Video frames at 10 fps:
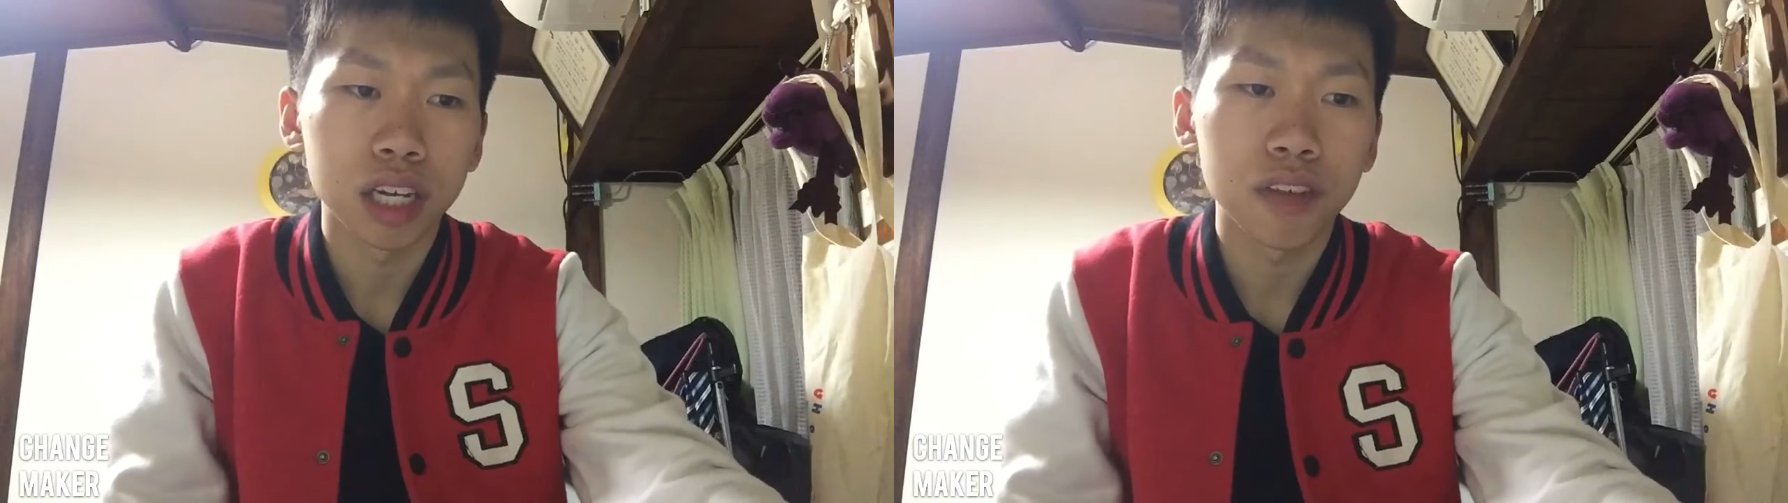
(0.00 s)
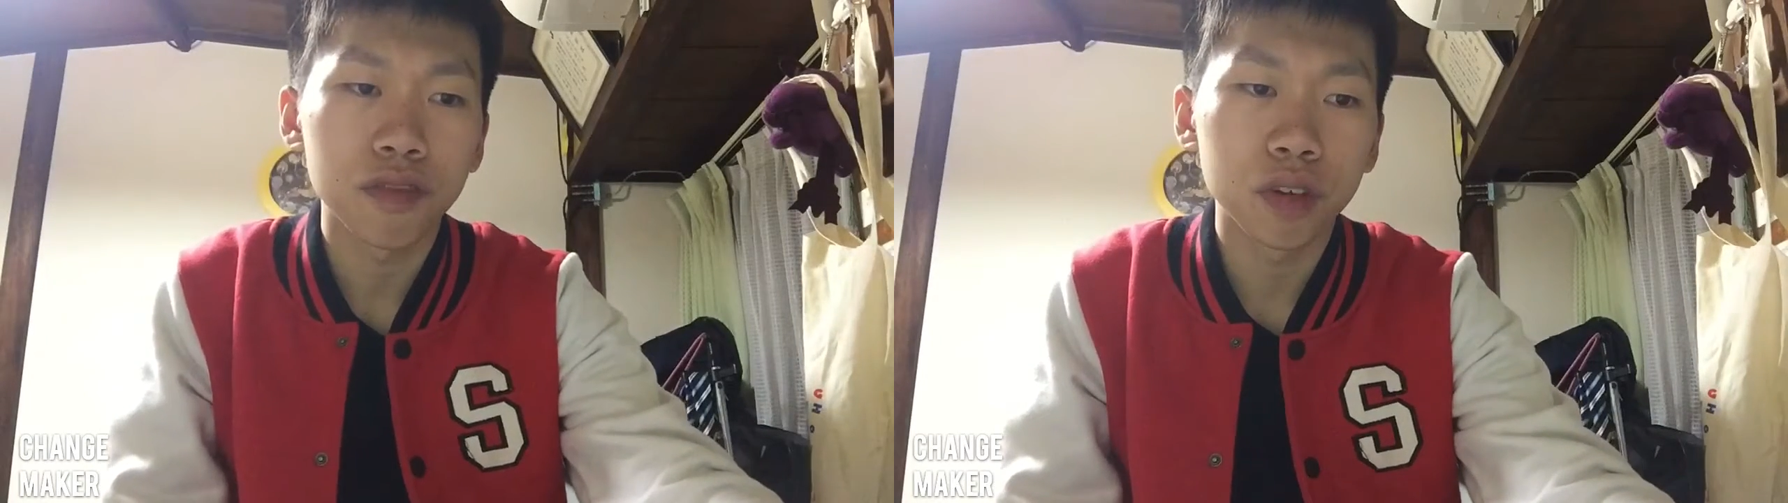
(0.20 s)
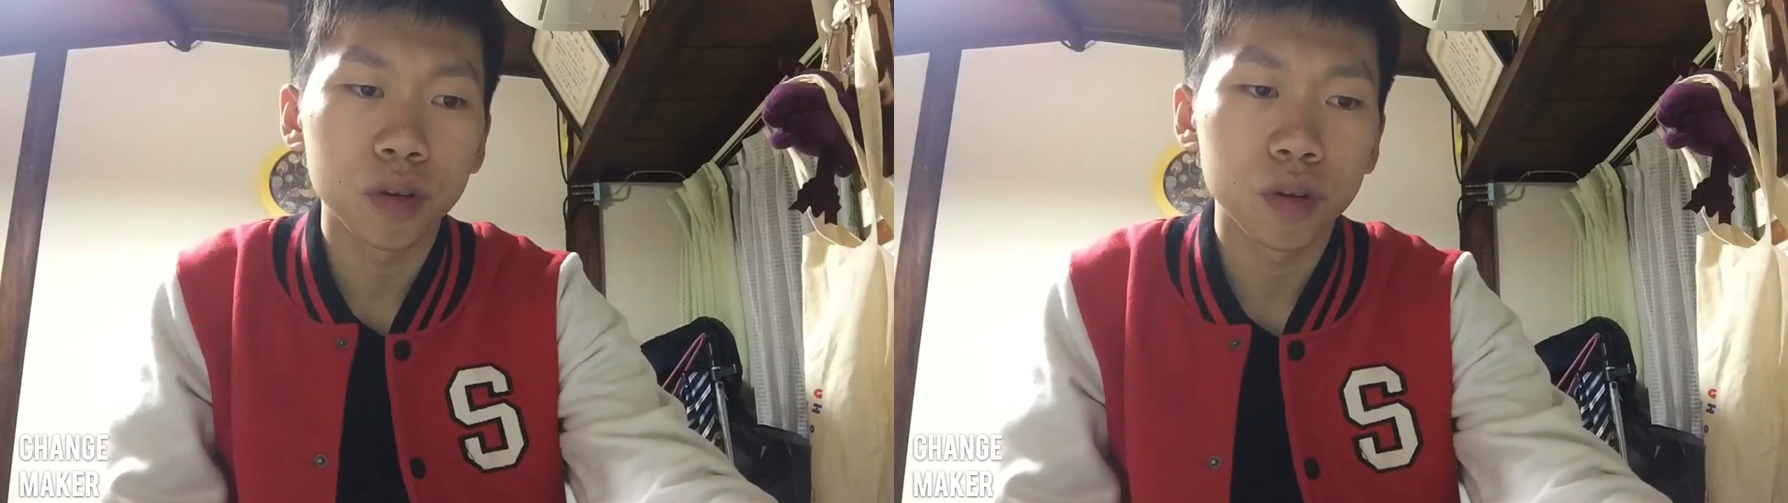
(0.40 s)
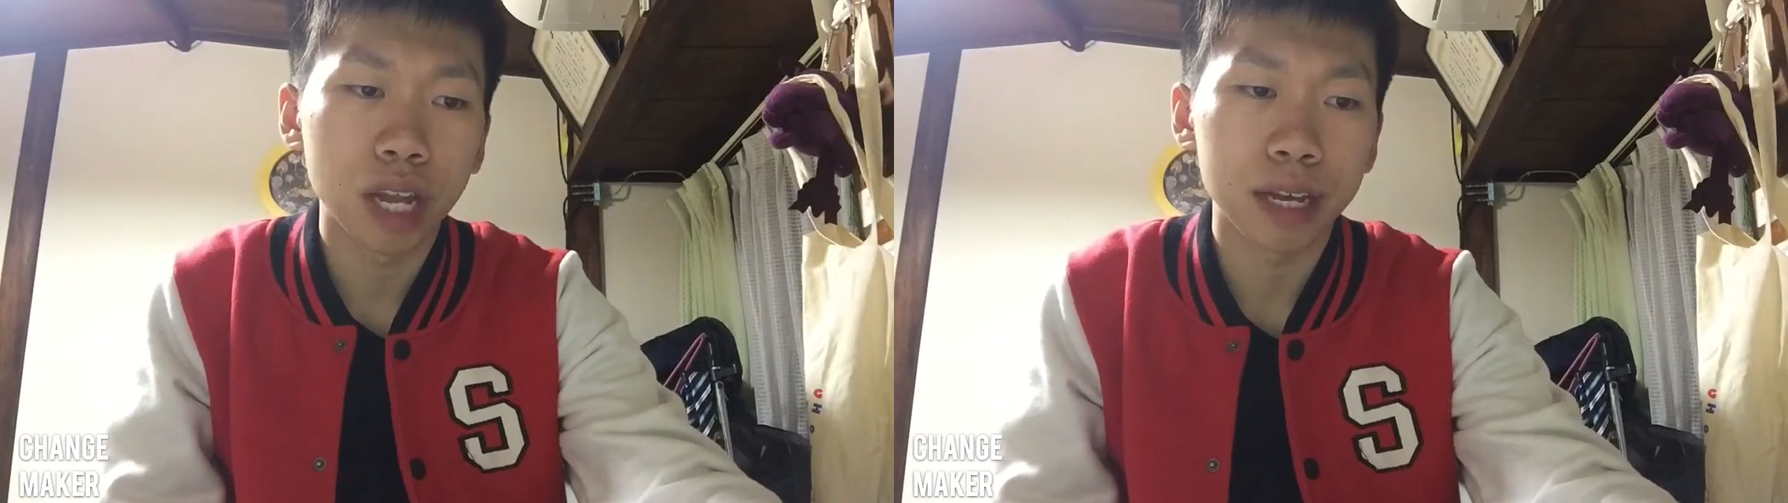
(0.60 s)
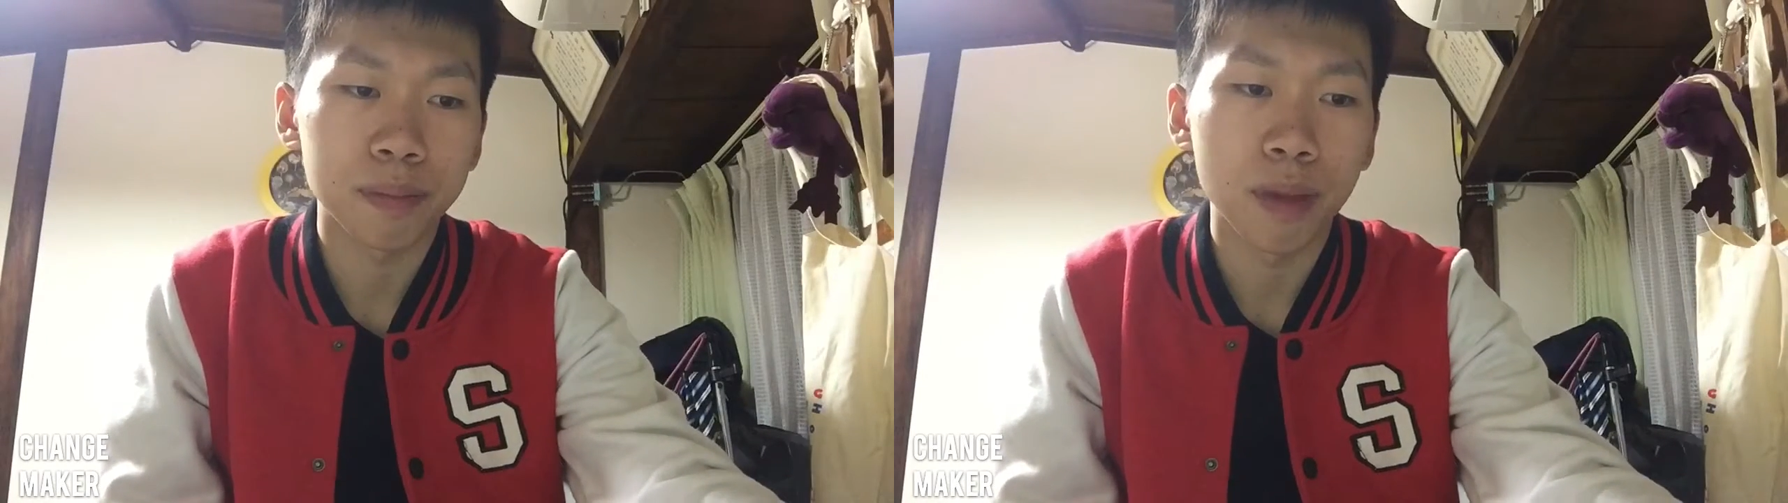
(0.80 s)
if you
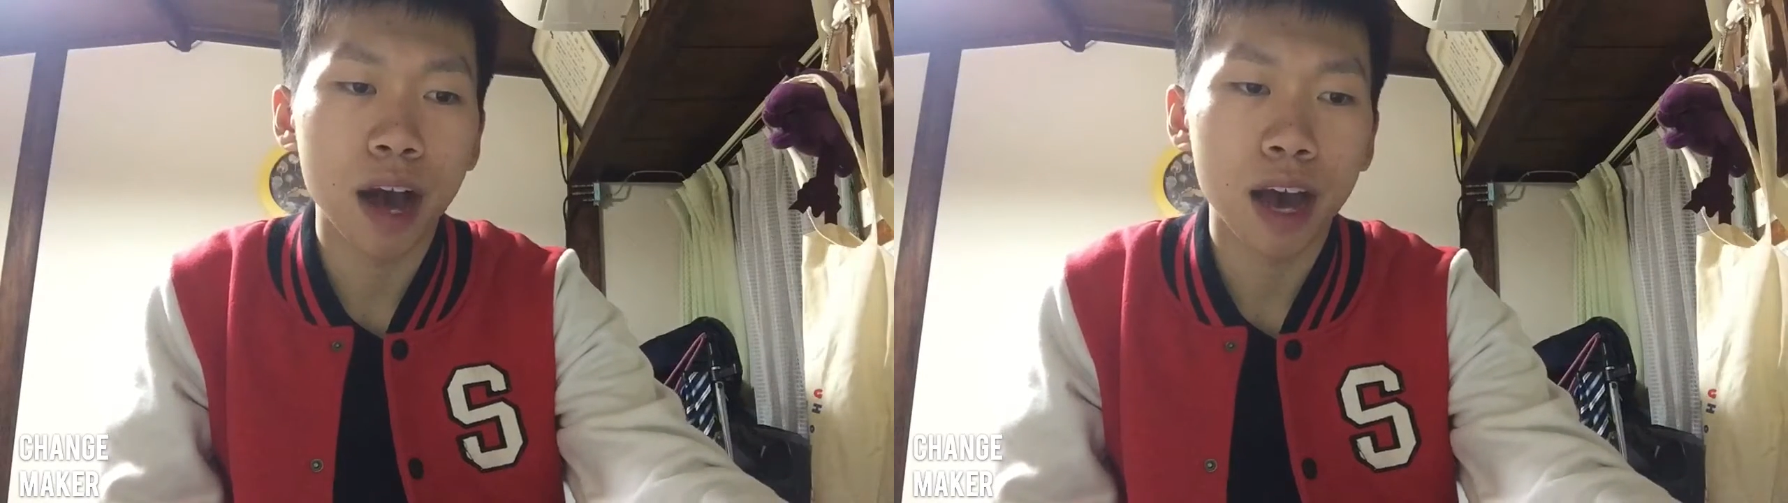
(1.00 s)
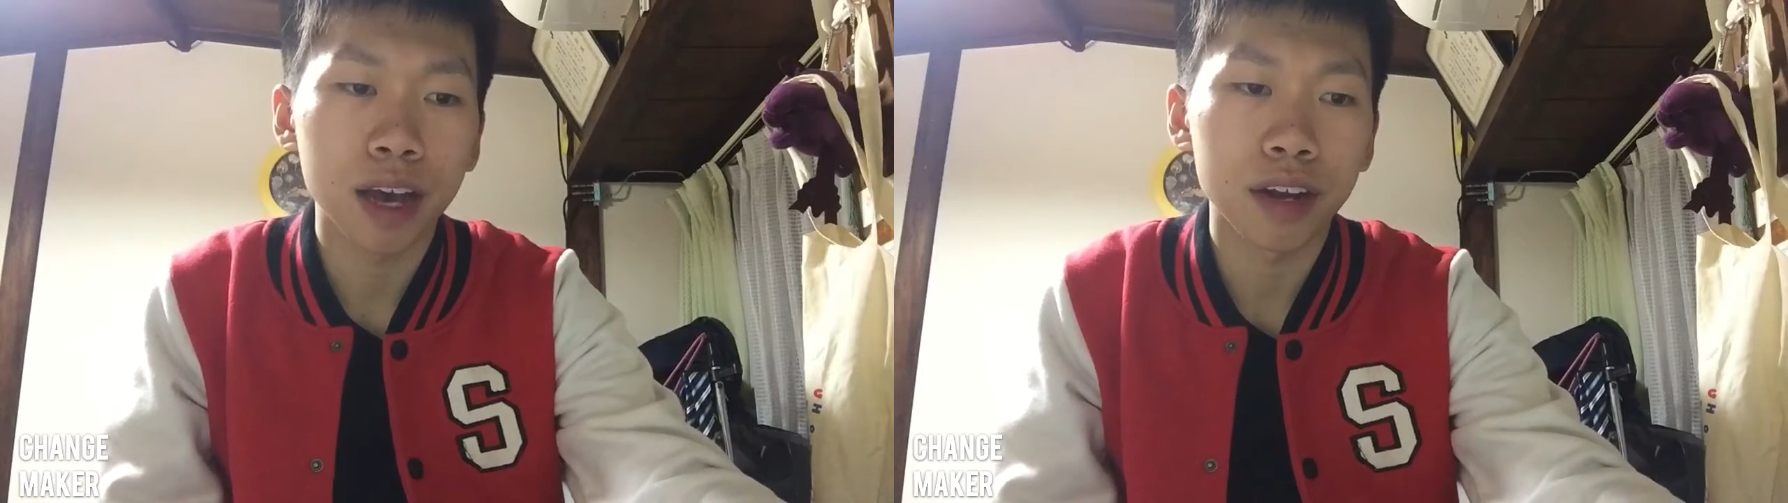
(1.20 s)
like buy